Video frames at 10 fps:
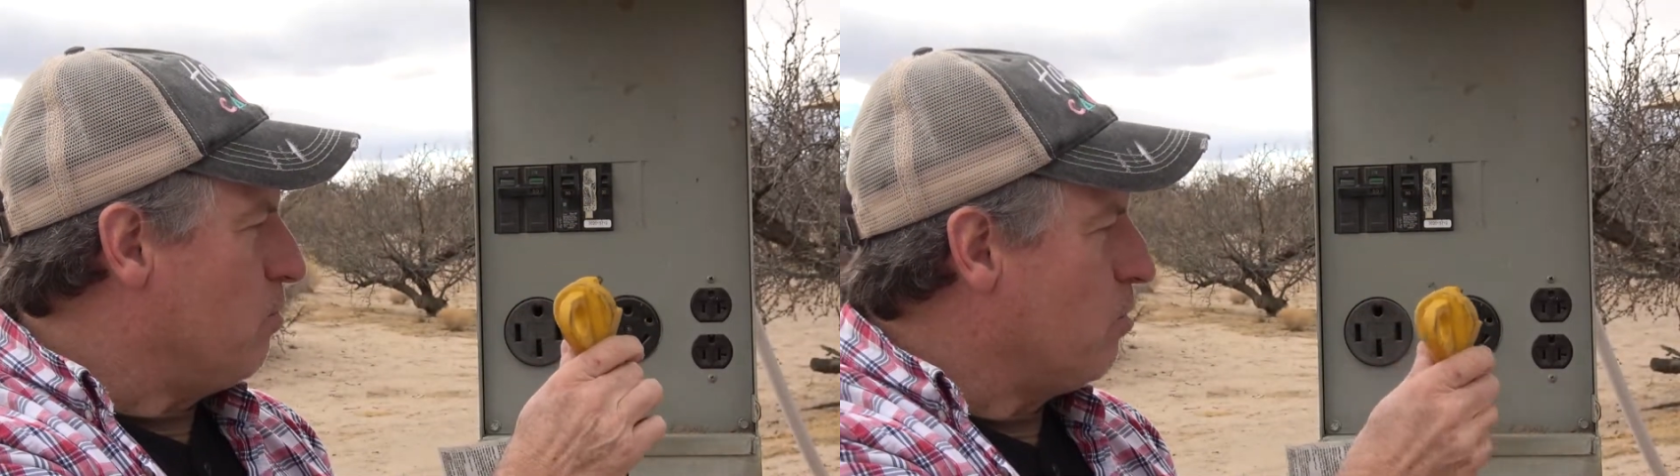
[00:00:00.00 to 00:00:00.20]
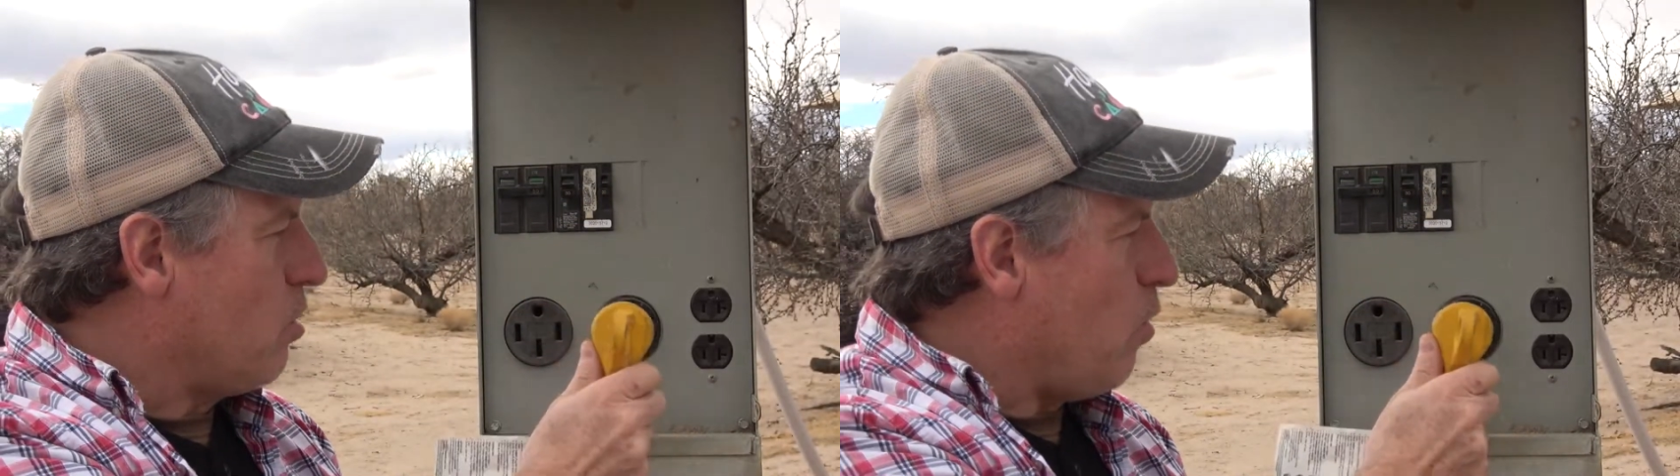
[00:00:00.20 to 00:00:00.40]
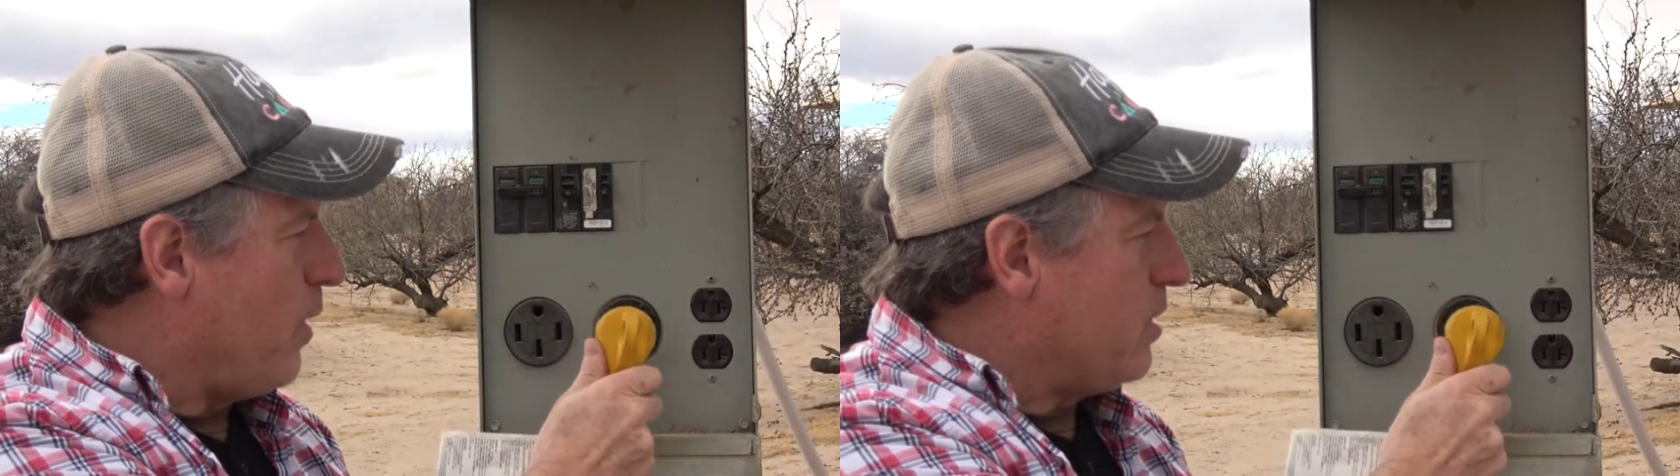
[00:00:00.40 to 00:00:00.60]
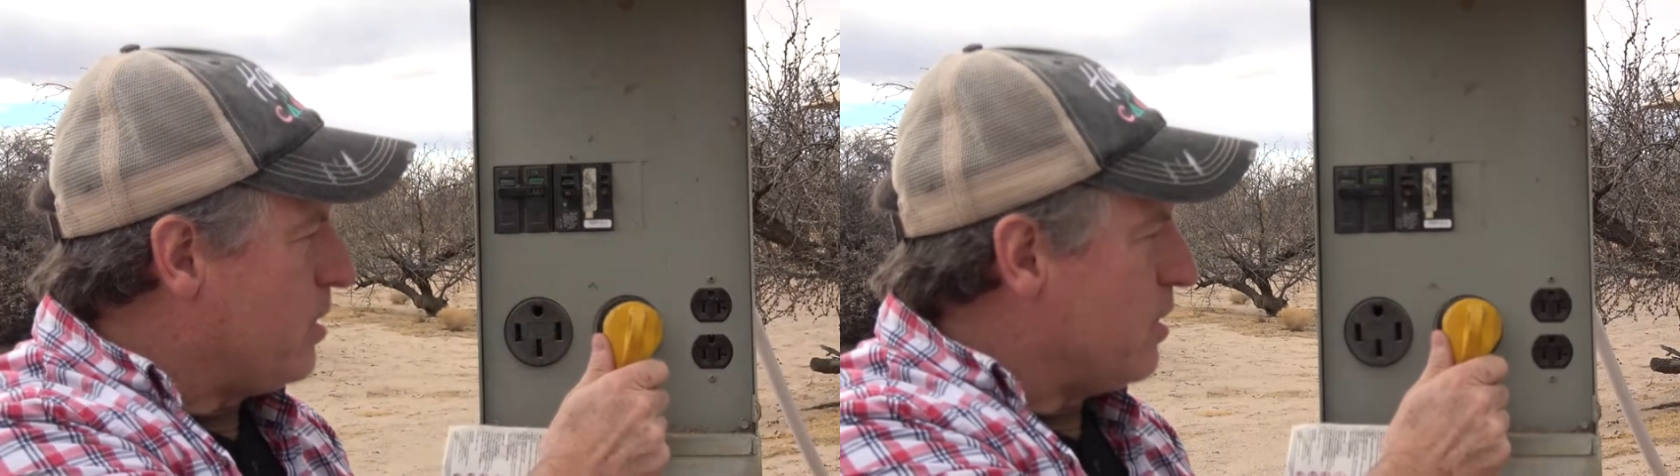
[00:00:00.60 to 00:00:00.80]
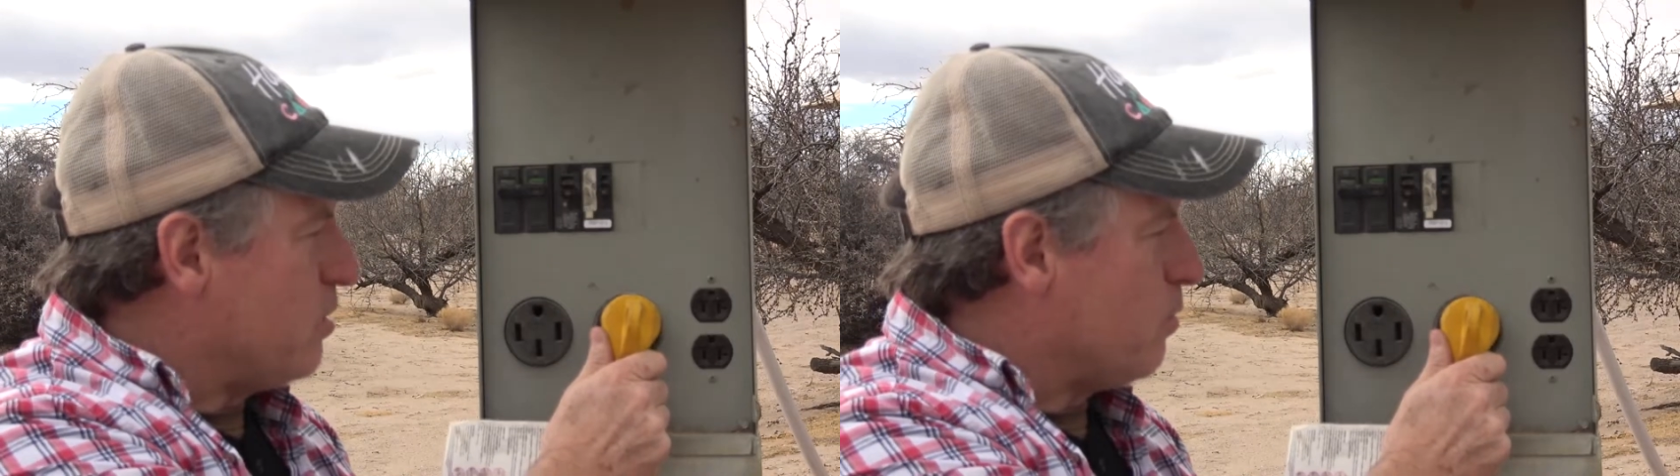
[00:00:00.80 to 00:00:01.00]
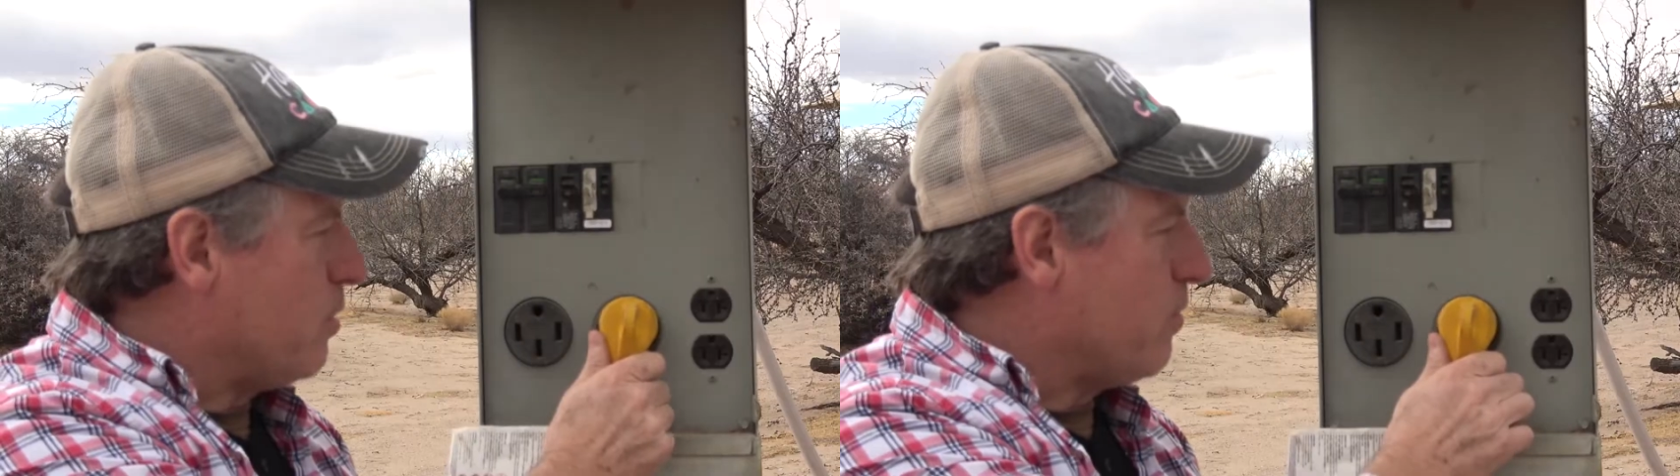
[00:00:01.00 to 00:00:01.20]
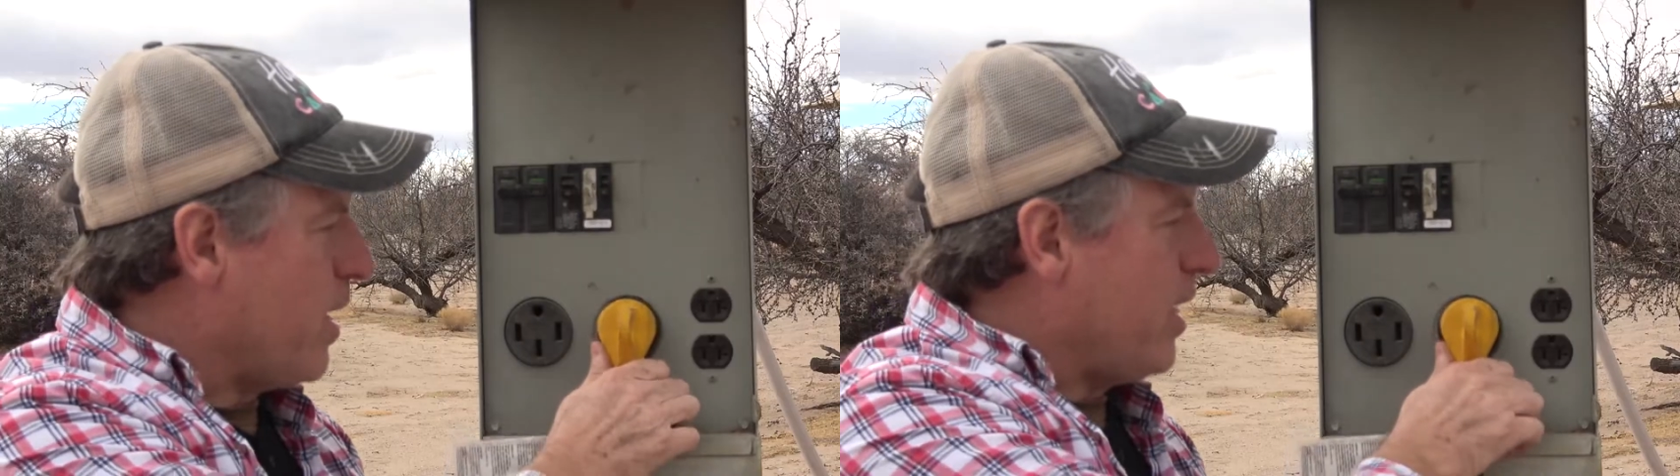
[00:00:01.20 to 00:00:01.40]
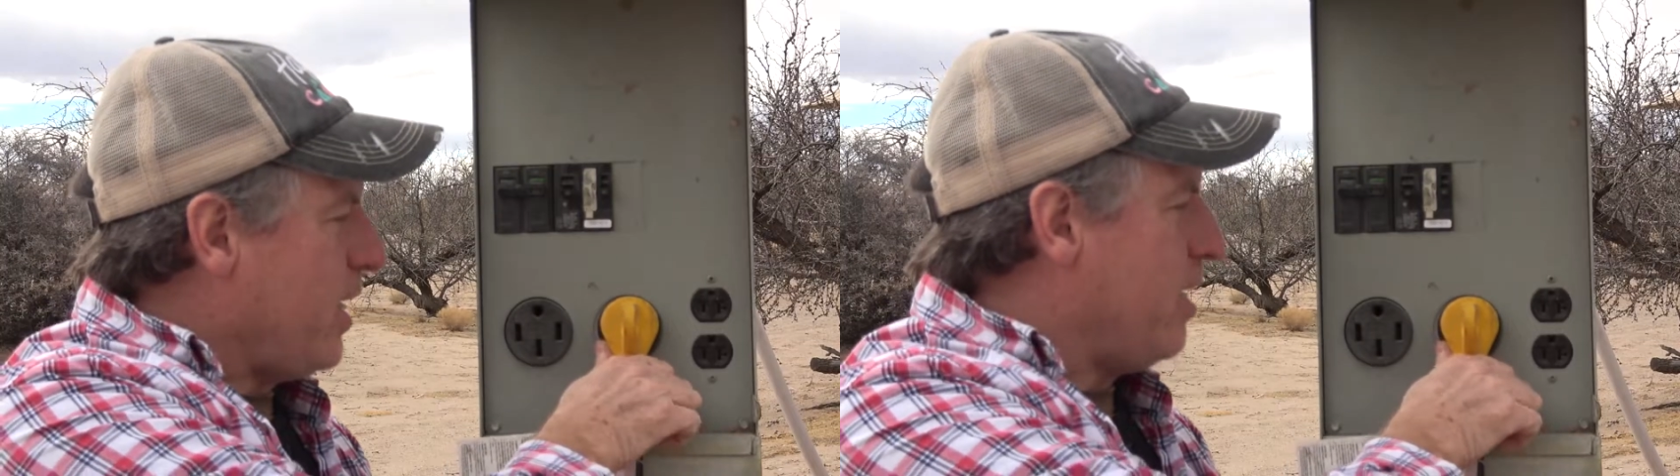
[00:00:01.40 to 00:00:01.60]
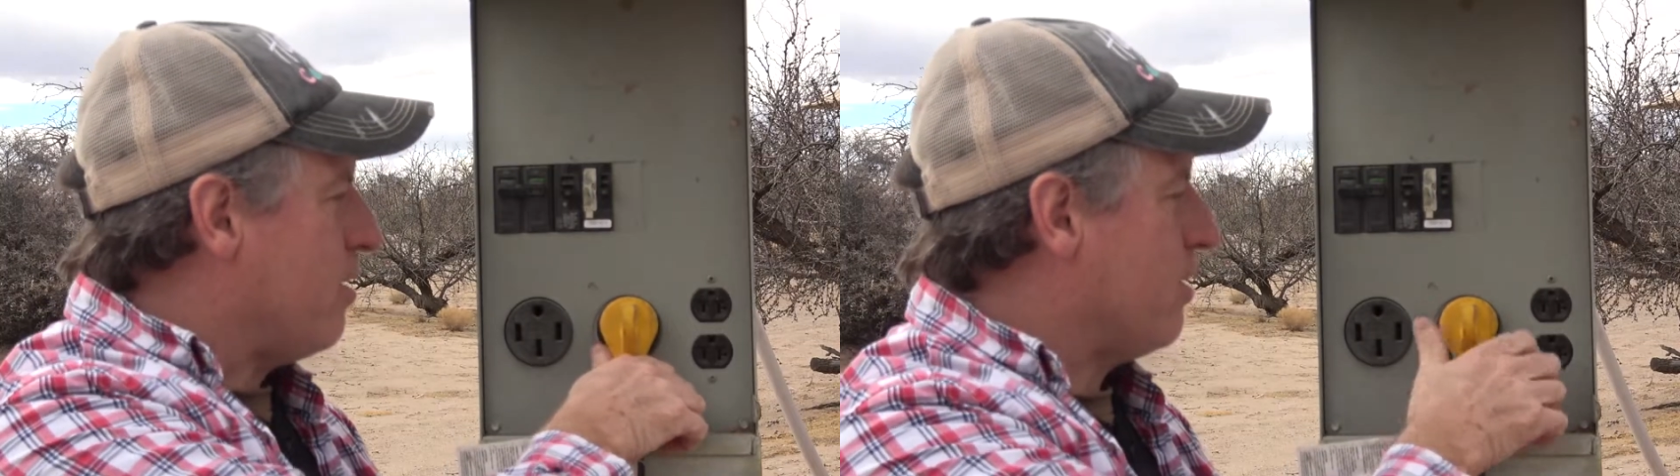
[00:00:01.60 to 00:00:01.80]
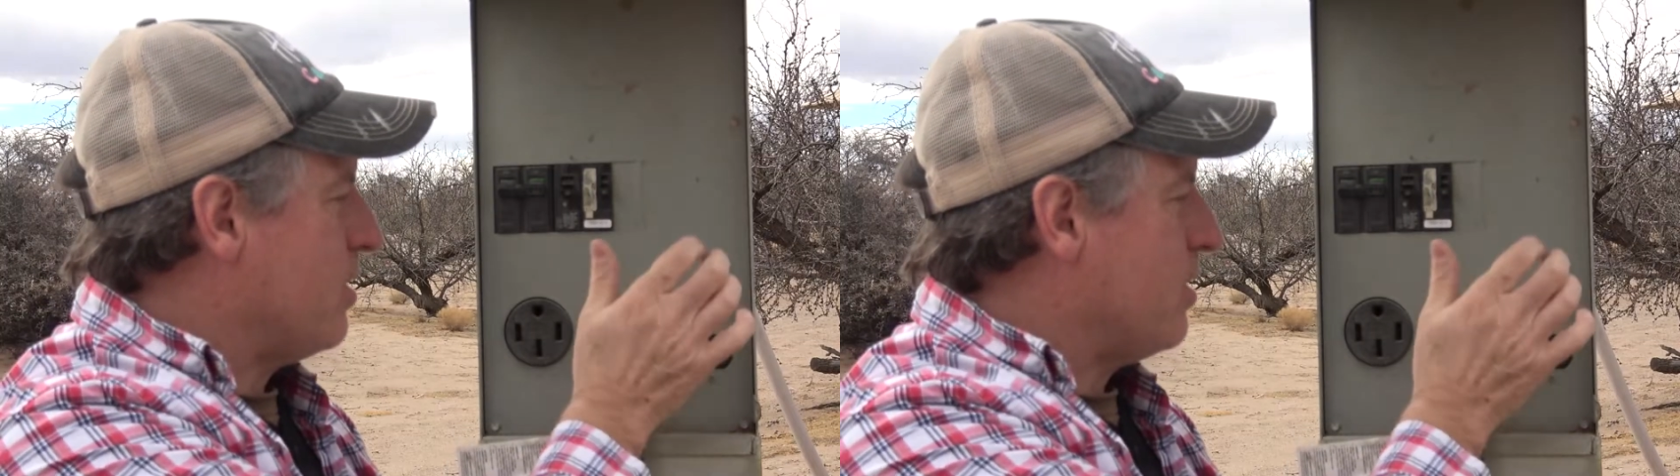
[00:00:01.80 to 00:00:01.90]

will go into this one right here.